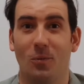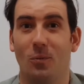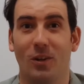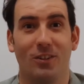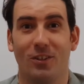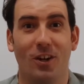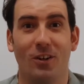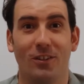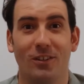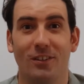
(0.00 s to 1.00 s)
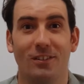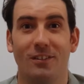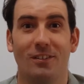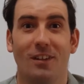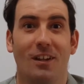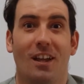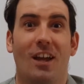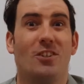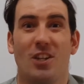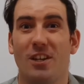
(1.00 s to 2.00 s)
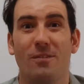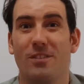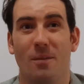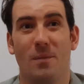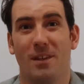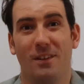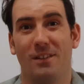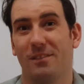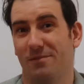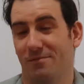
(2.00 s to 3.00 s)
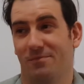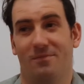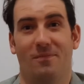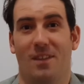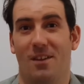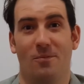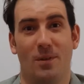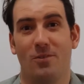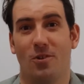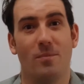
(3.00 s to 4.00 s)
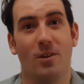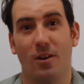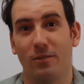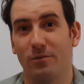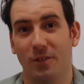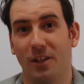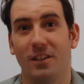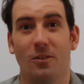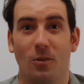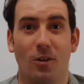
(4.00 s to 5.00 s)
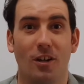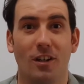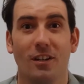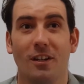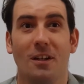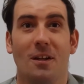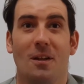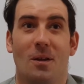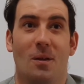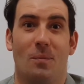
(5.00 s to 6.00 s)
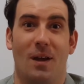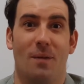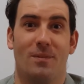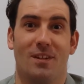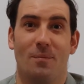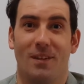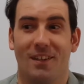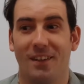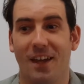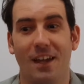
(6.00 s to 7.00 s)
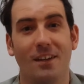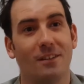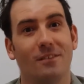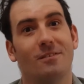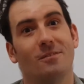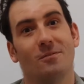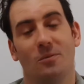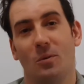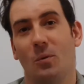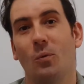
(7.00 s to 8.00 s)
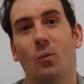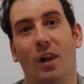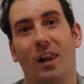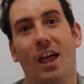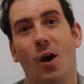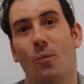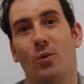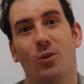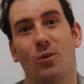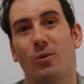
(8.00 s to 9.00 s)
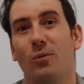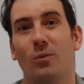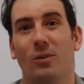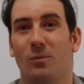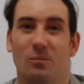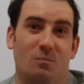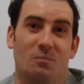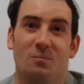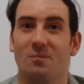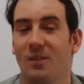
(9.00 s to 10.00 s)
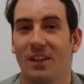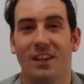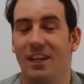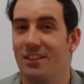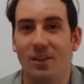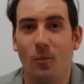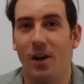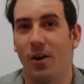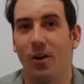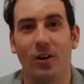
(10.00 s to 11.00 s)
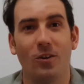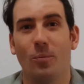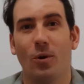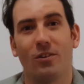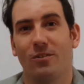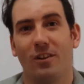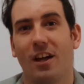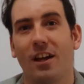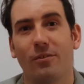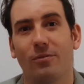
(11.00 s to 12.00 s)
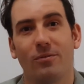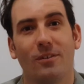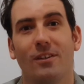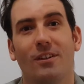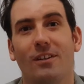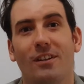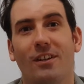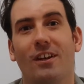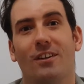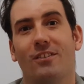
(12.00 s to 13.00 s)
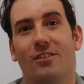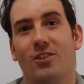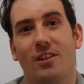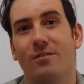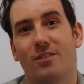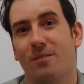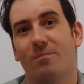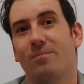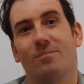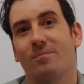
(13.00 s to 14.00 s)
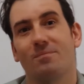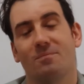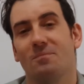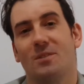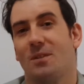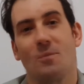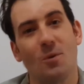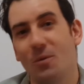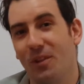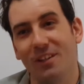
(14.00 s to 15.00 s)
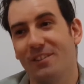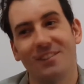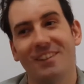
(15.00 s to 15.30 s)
want to go and achieve something that you've been dreaming of, really, or perhaps something that will help you get somewhere or in your personal life. Yeah, just achieve some some cool thing.